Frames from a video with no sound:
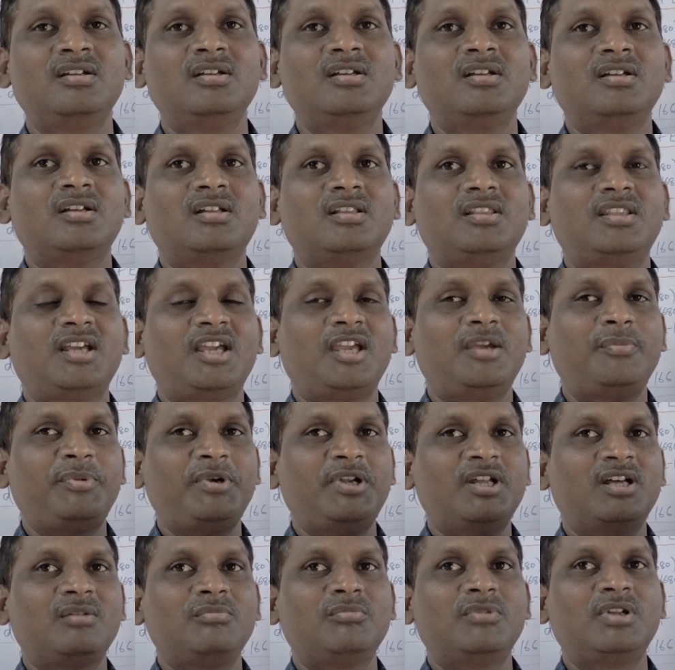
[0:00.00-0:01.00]

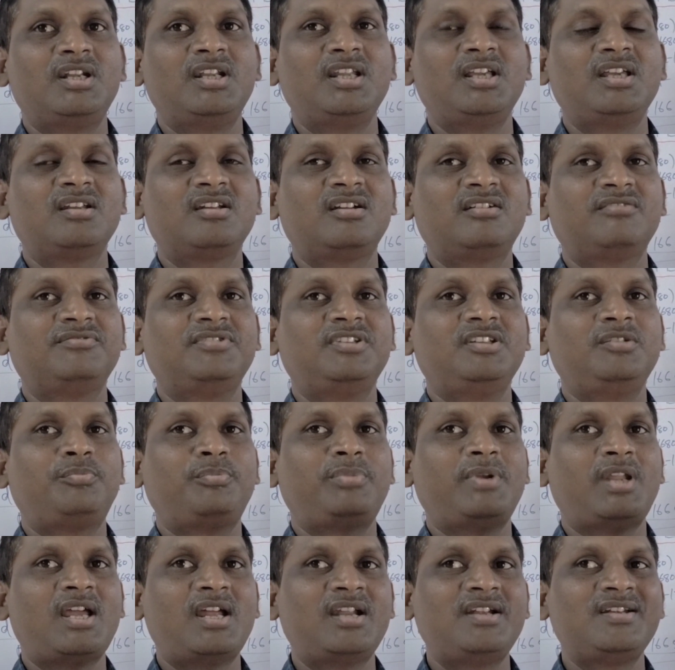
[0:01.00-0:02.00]
The epidermal layer
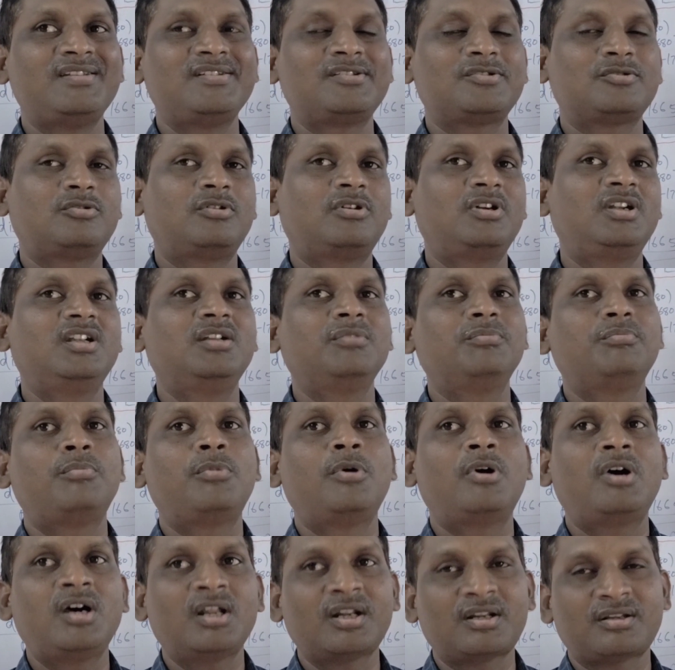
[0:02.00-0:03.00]
of the plant is
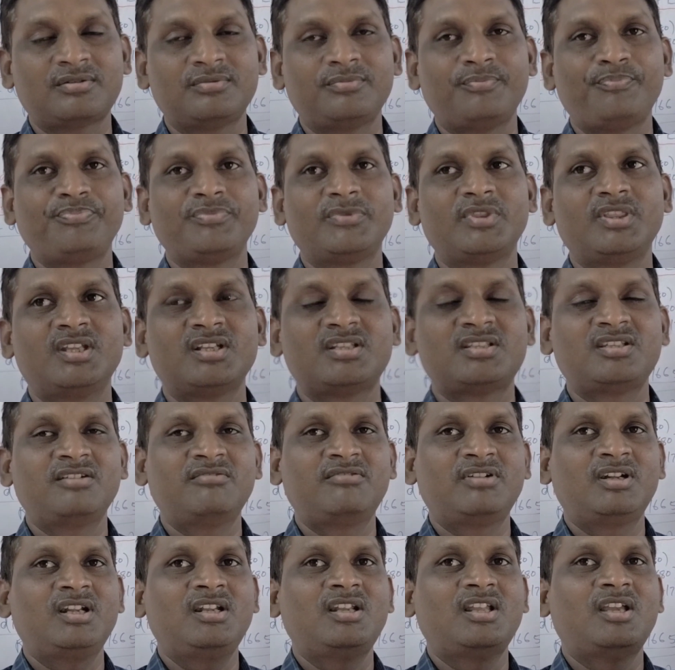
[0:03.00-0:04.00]
called bark.
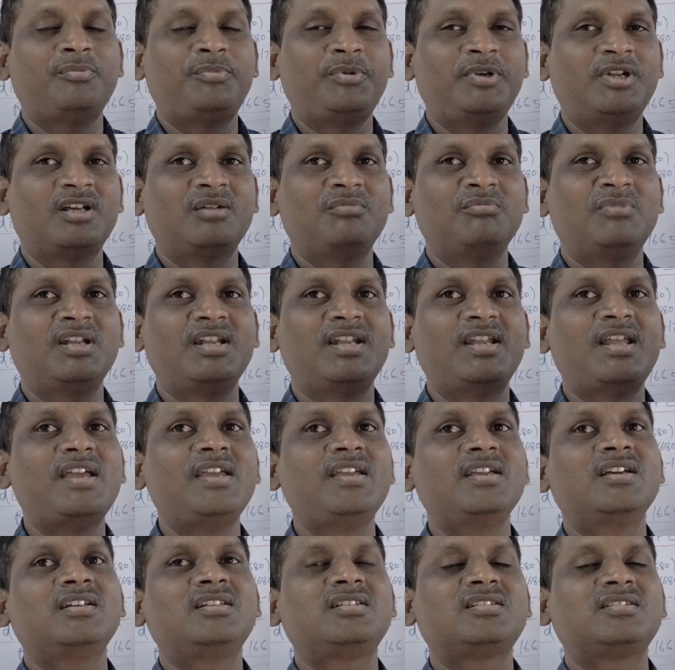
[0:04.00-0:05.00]
The several
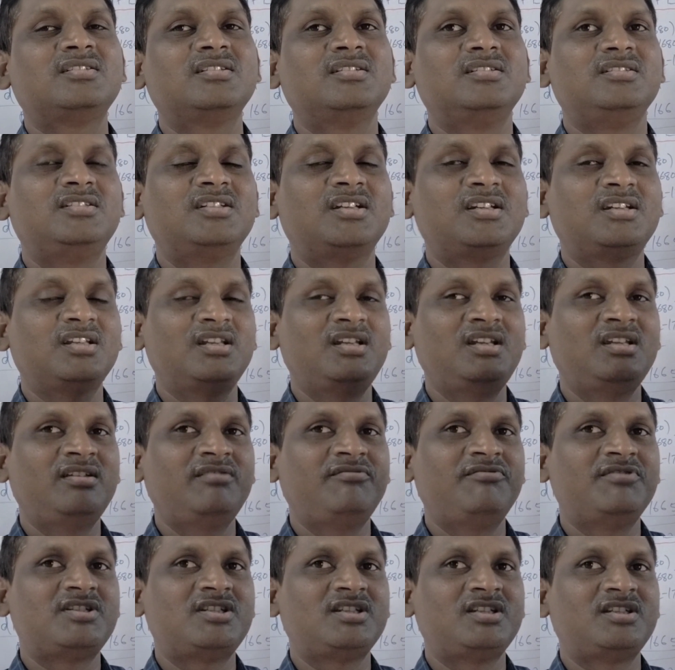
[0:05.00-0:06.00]
epidermal layers
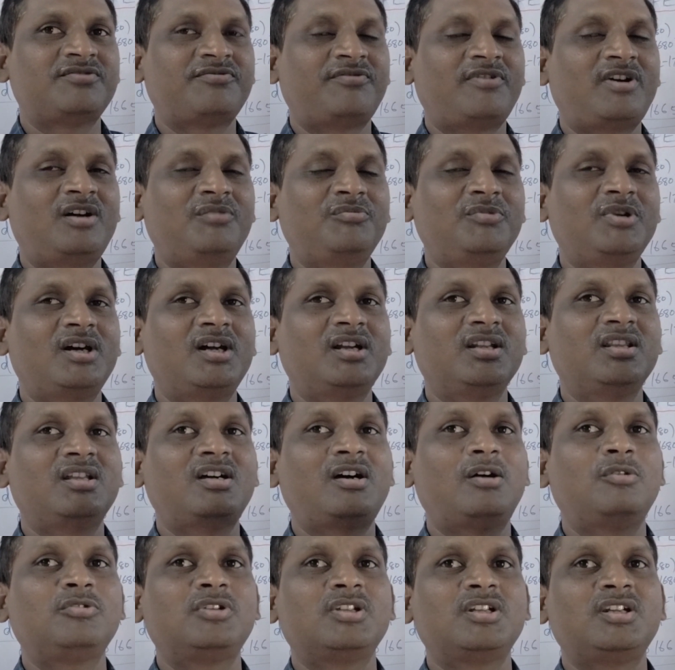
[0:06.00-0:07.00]
generally which is formed
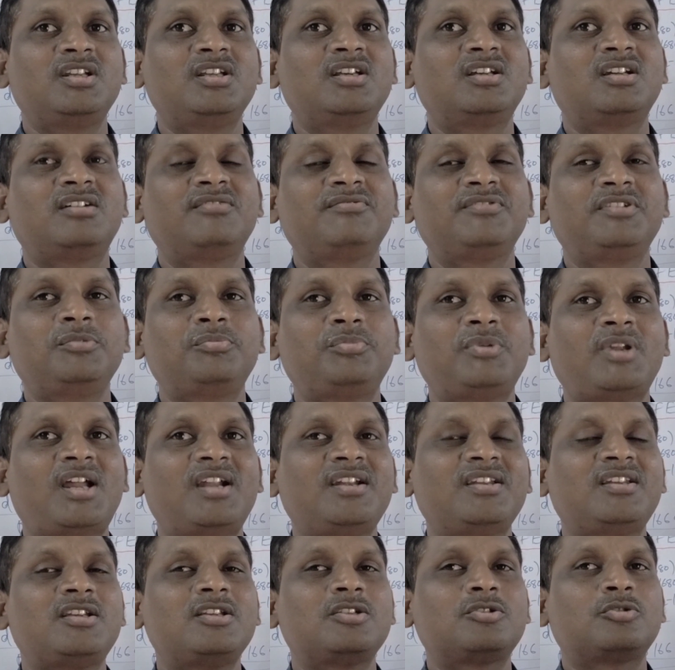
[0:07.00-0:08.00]
on the outer layer of
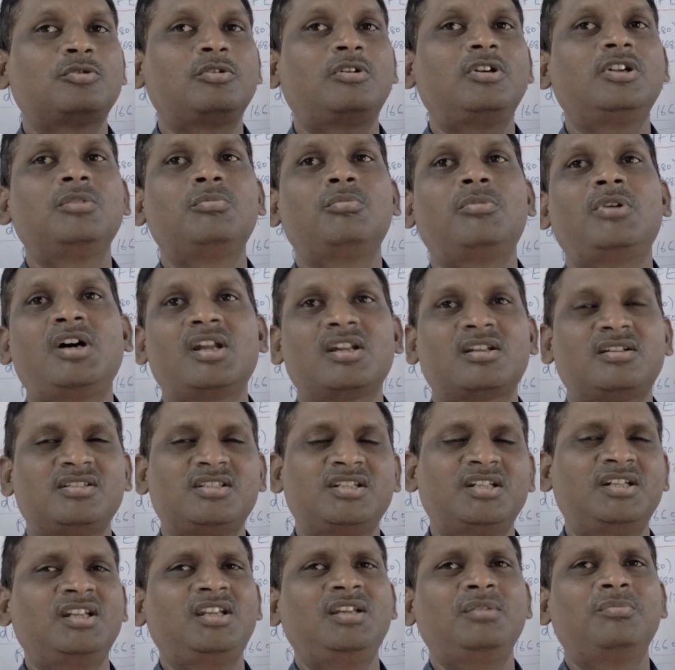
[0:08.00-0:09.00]
the plant is called
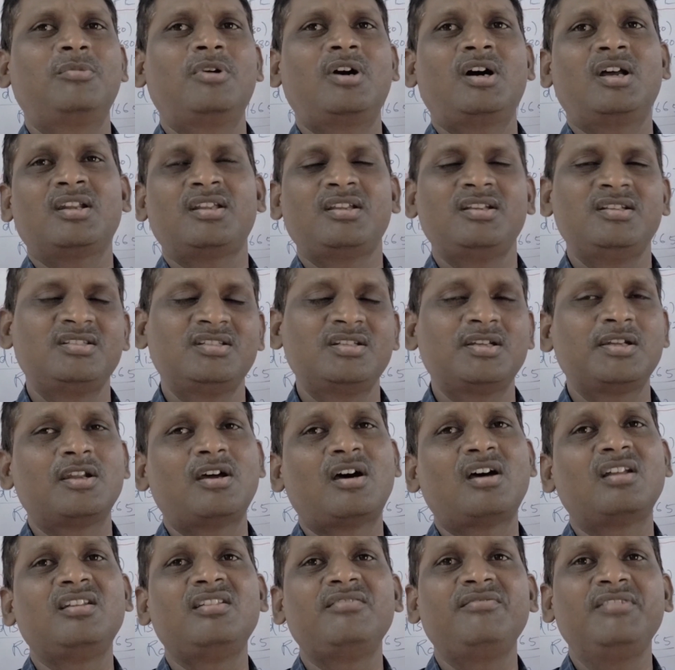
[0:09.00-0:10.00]
bark. Generally bark
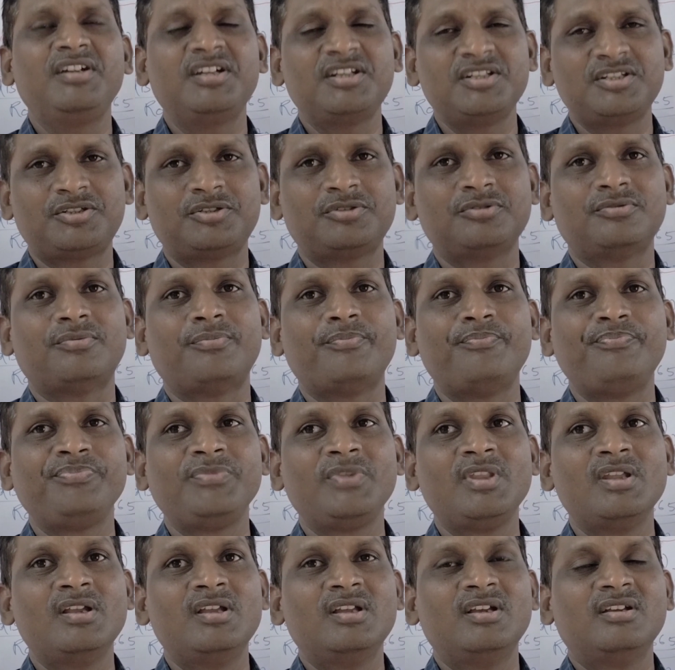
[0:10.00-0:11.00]
is a non-living tissue.
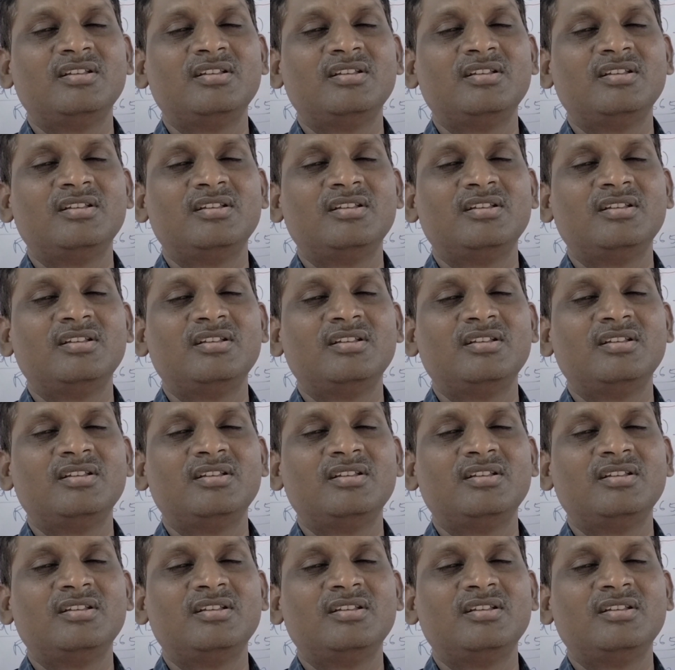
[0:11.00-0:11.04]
